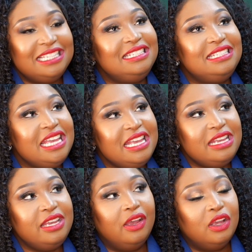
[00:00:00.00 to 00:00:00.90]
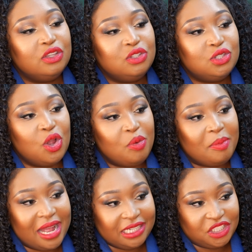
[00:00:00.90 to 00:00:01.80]
see so
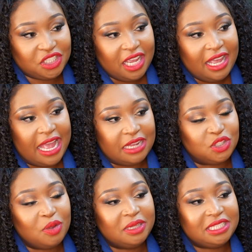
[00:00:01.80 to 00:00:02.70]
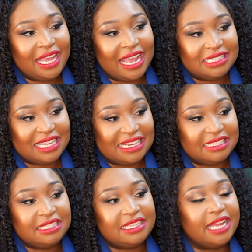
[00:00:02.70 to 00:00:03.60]
much, and so much gets
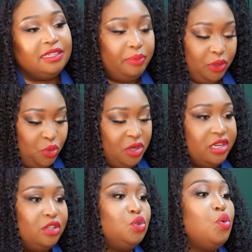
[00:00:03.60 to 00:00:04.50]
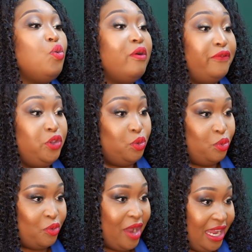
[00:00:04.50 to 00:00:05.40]
unsaid between the two of you,
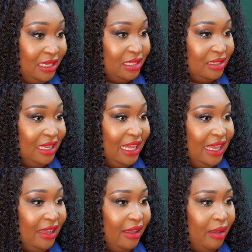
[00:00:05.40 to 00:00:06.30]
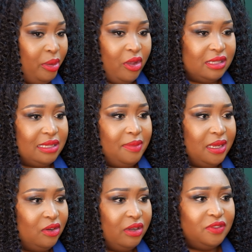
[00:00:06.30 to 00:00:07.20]
right? Because, I
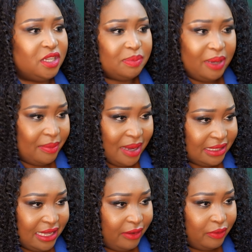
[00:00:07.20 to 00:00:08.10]
mean, I don't have to explain myself,